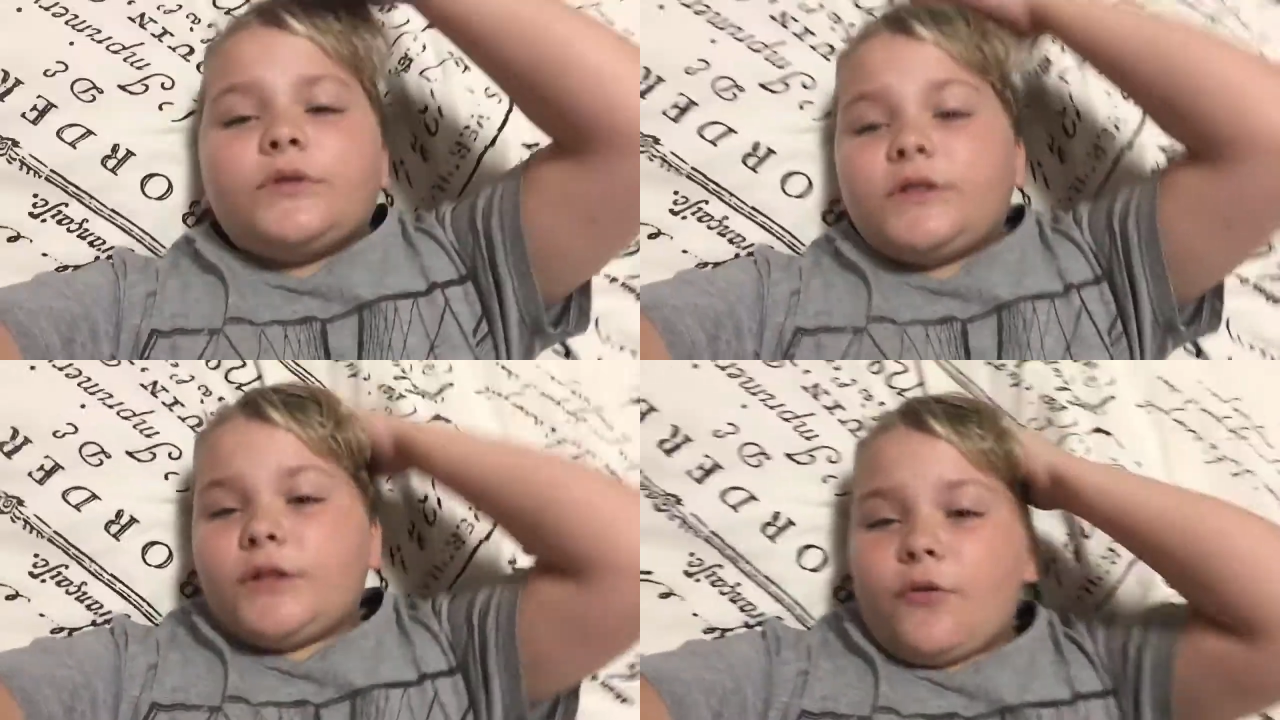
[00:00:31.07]
but
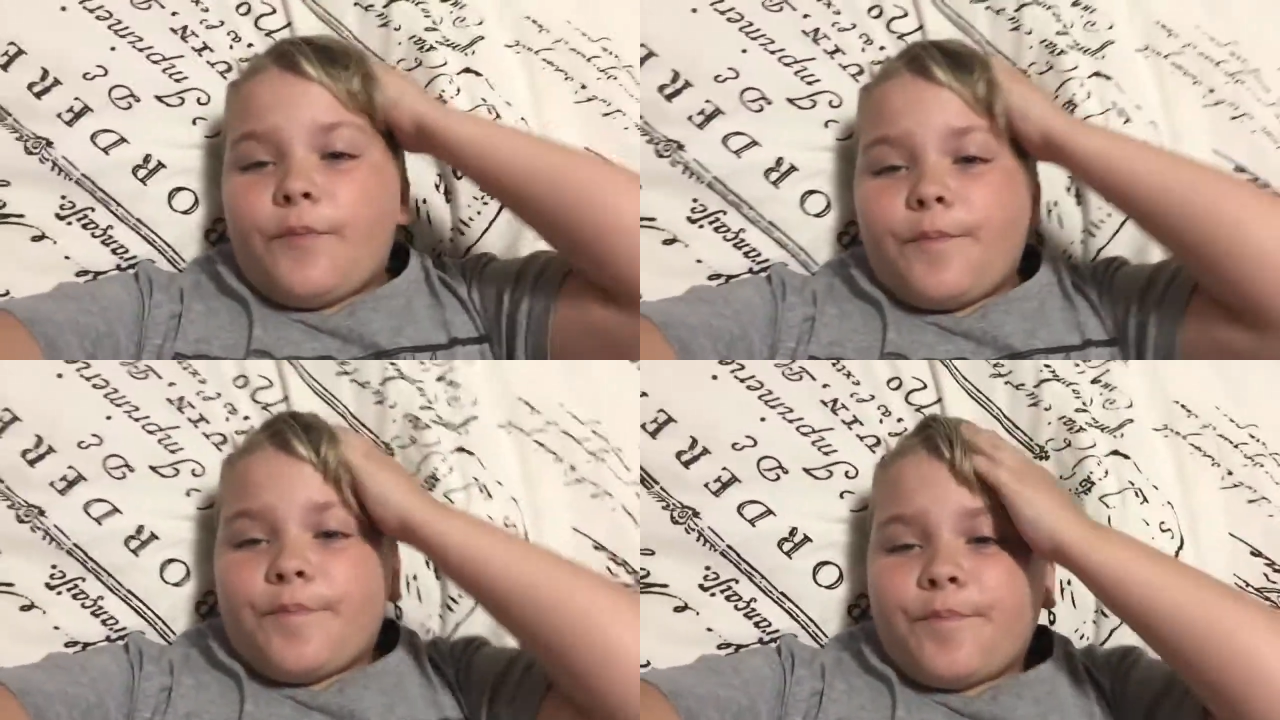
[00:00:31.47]
still.
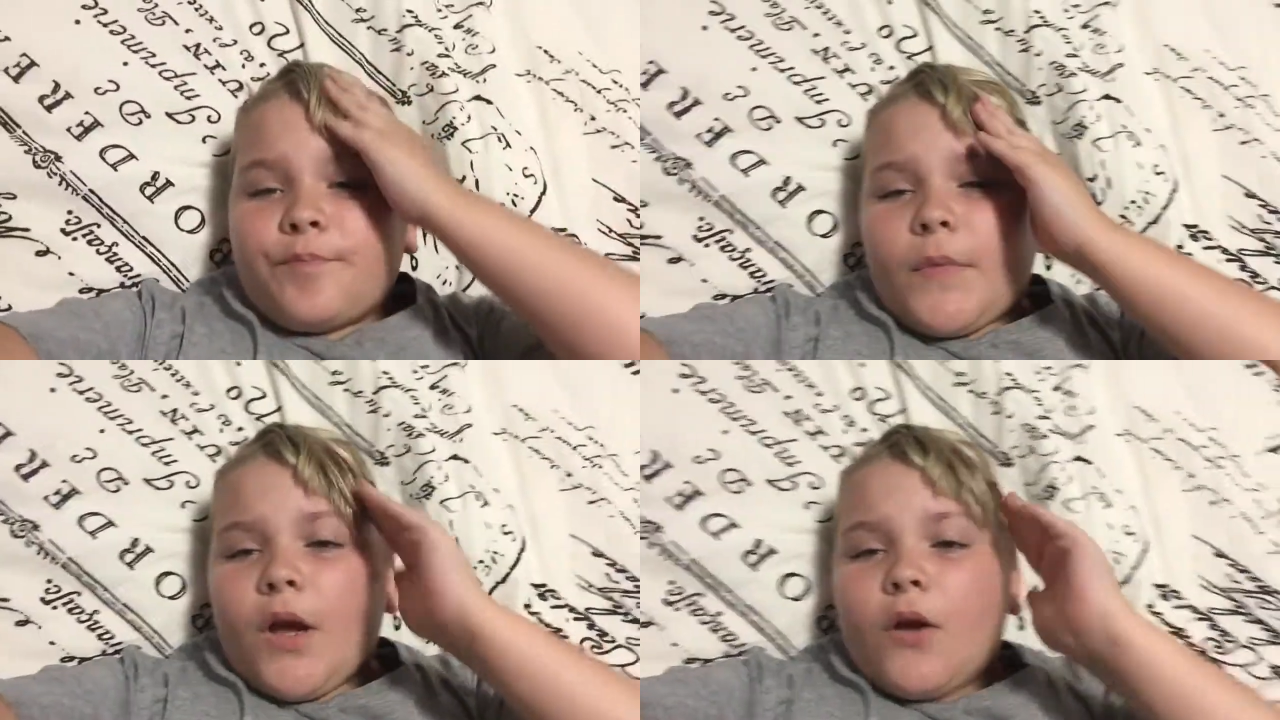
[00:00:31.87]

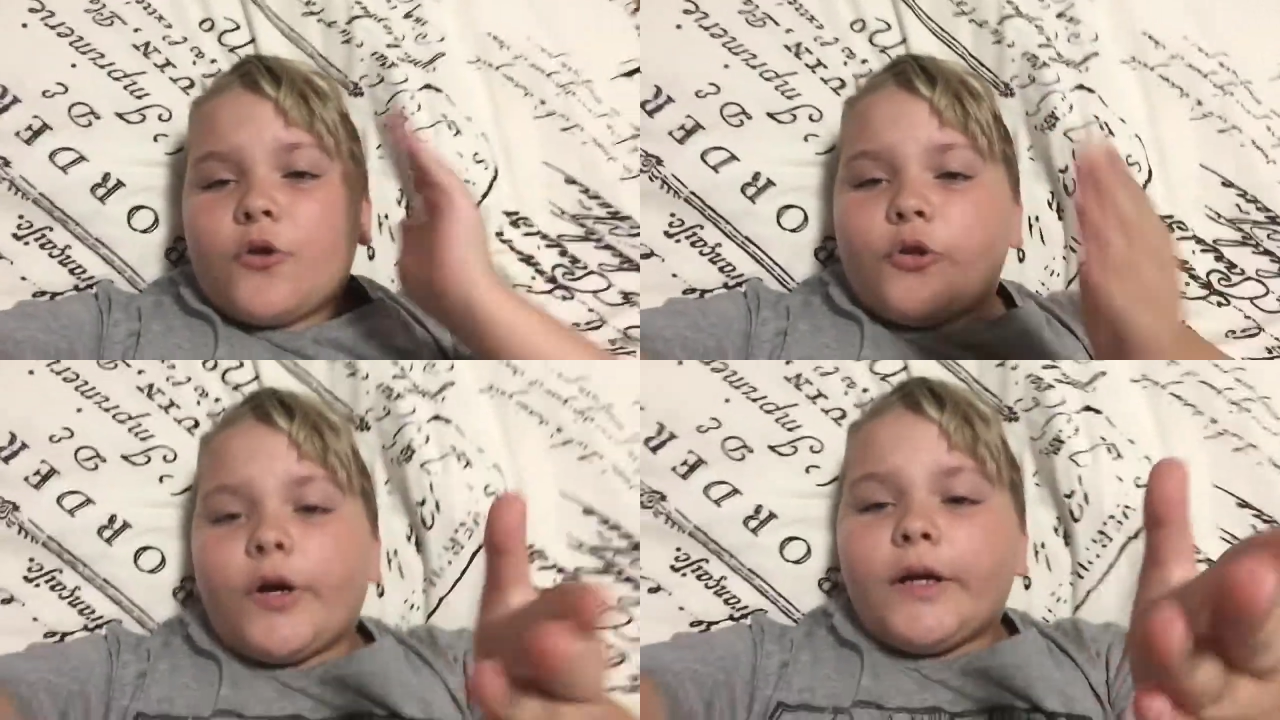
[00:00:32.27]

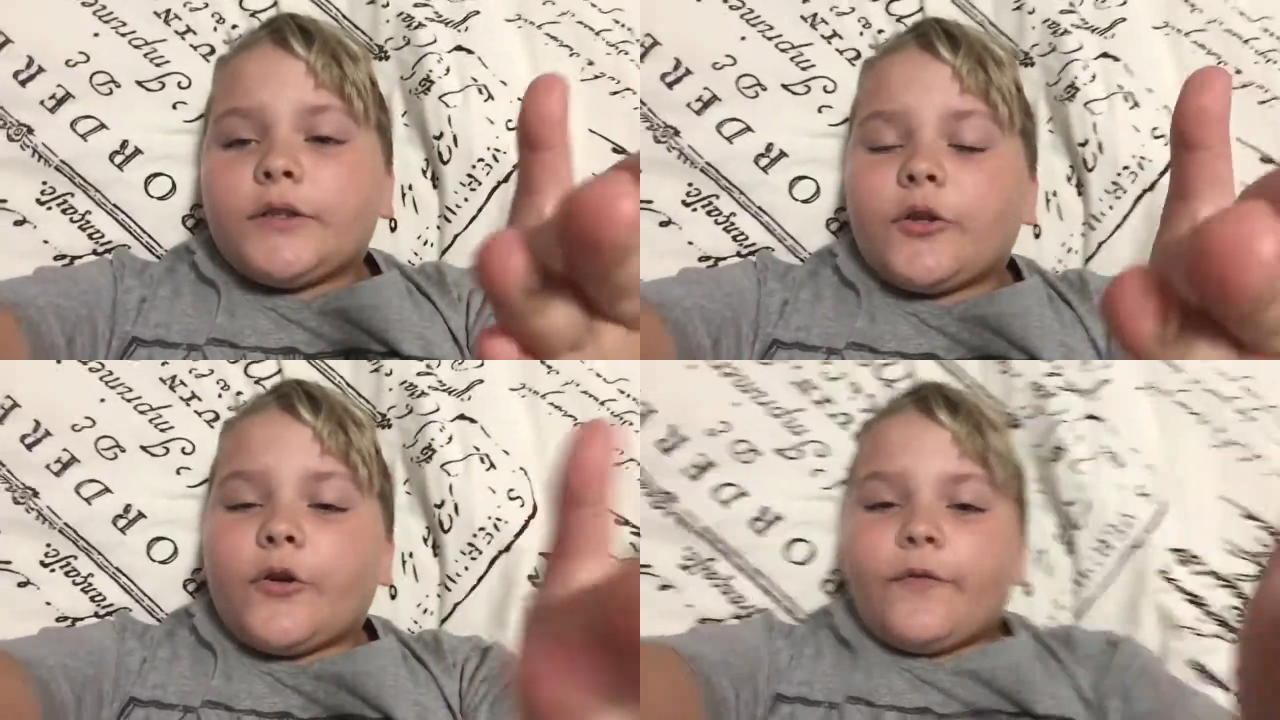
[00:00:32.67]
You guys
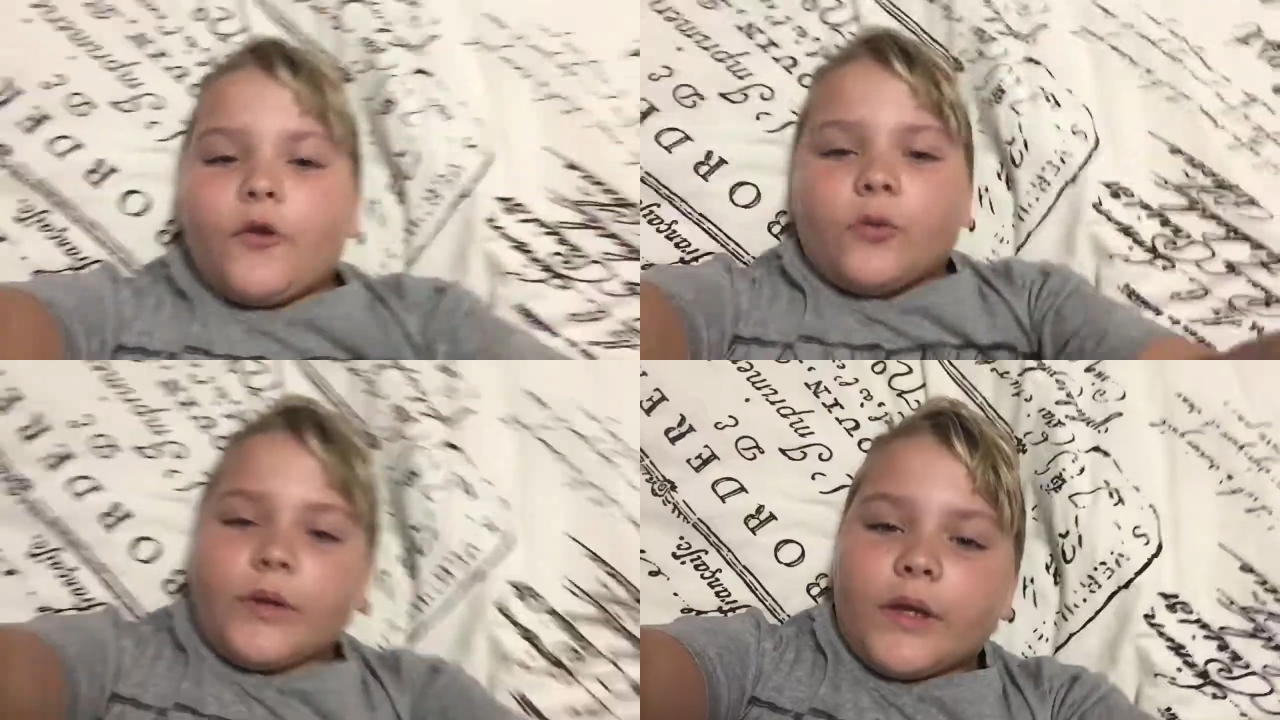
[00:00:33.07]
can go
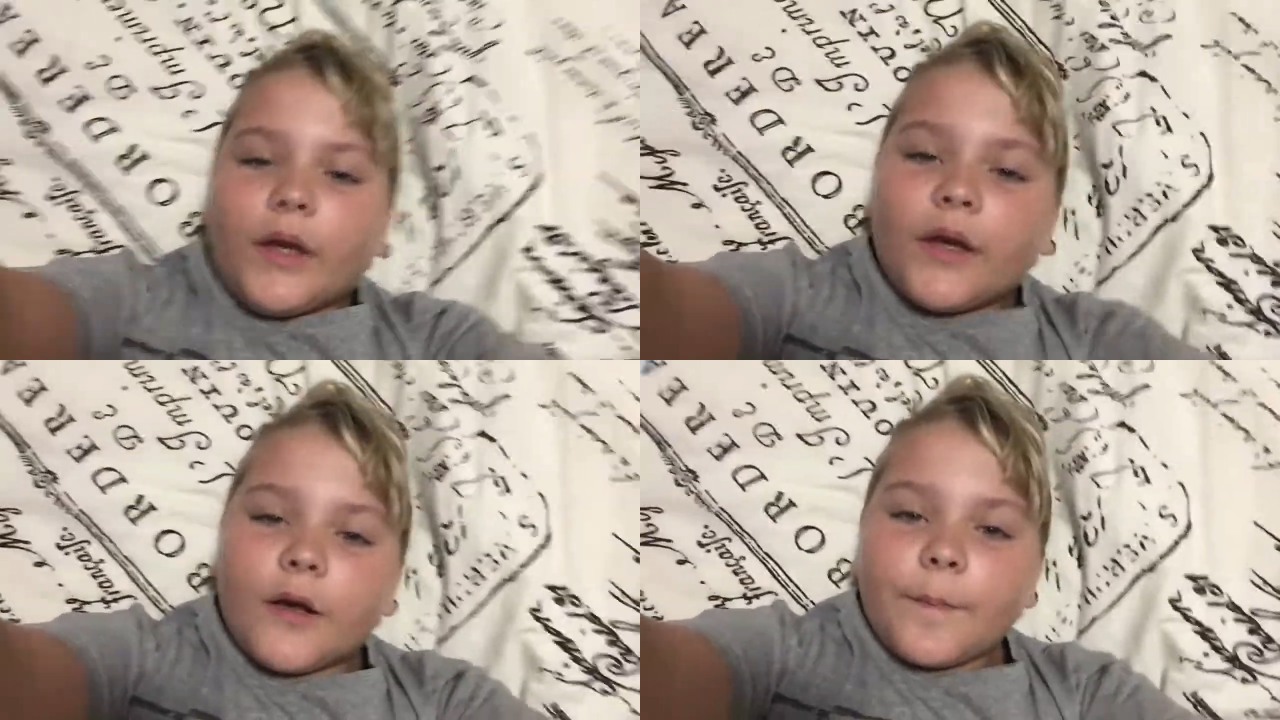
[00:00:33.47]
follow me
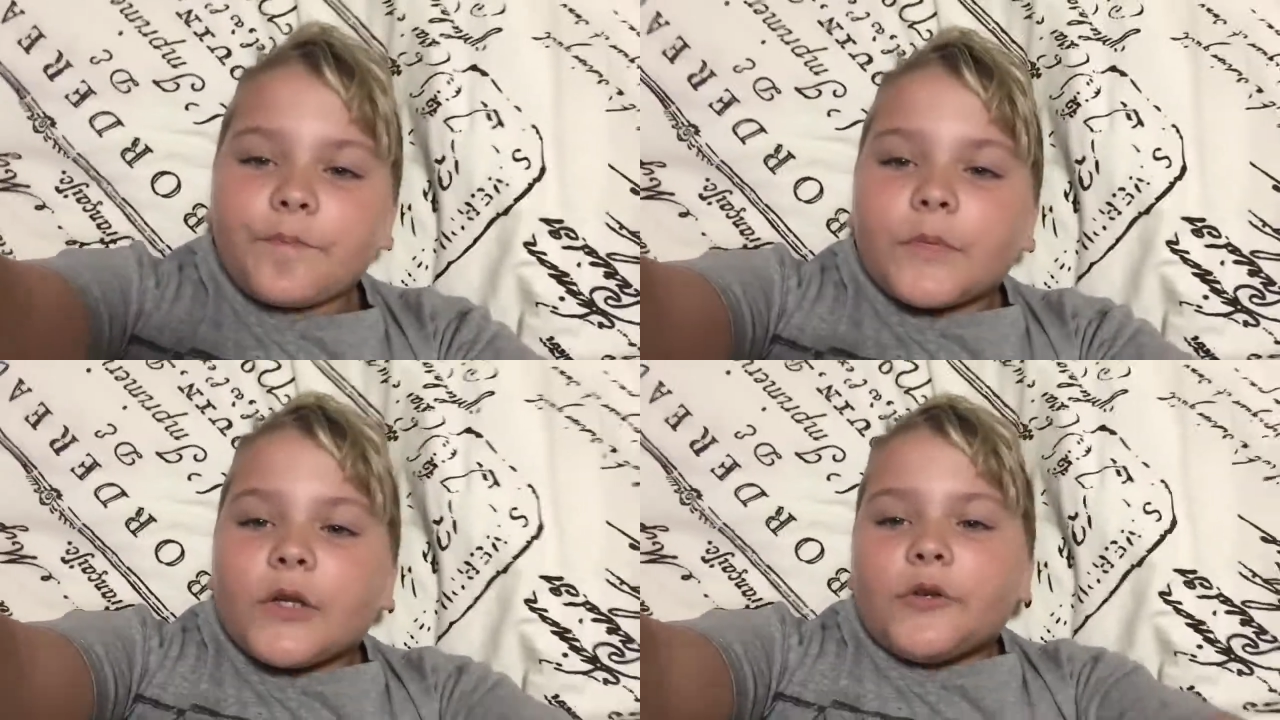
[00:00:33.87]
there.
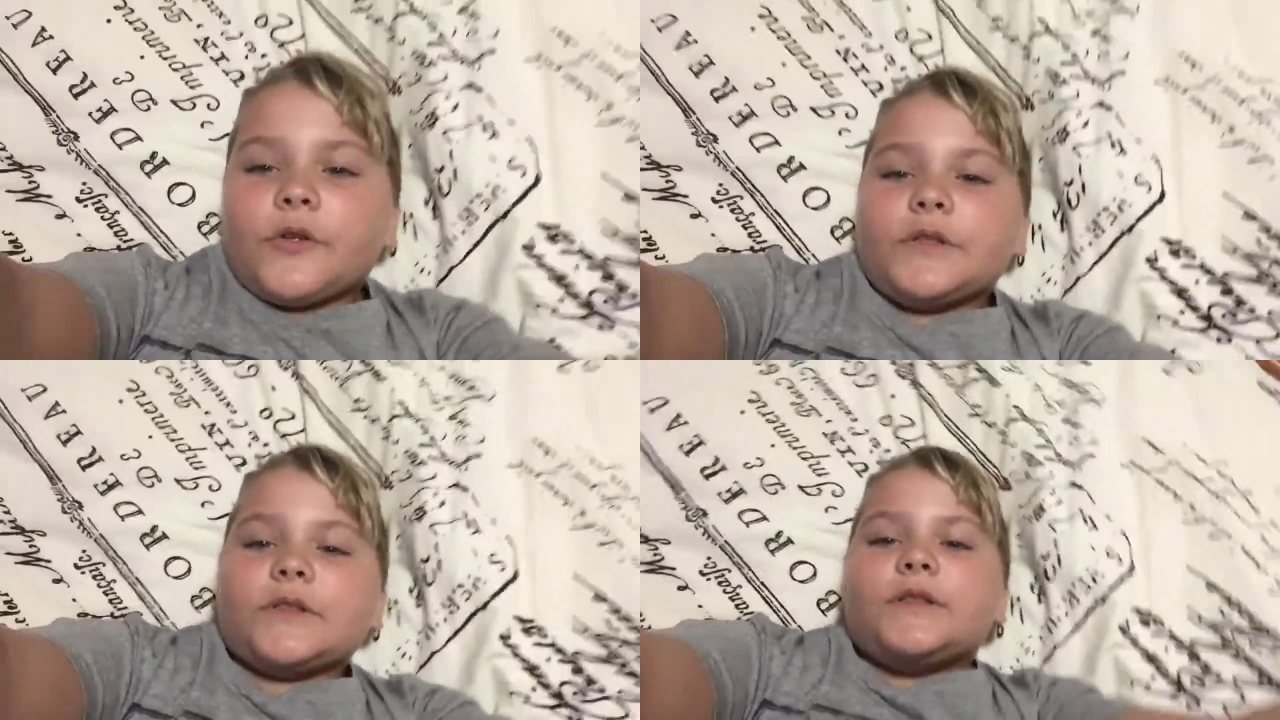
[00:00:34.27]
You
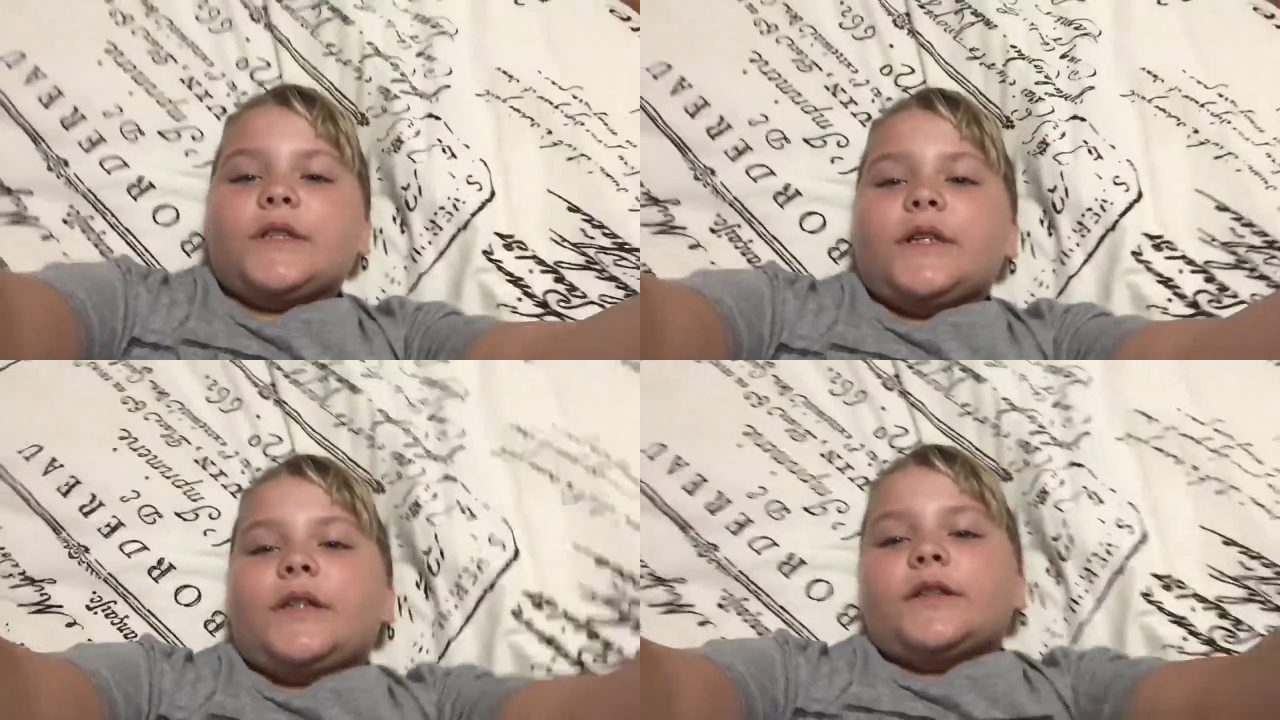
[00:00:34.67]
can see the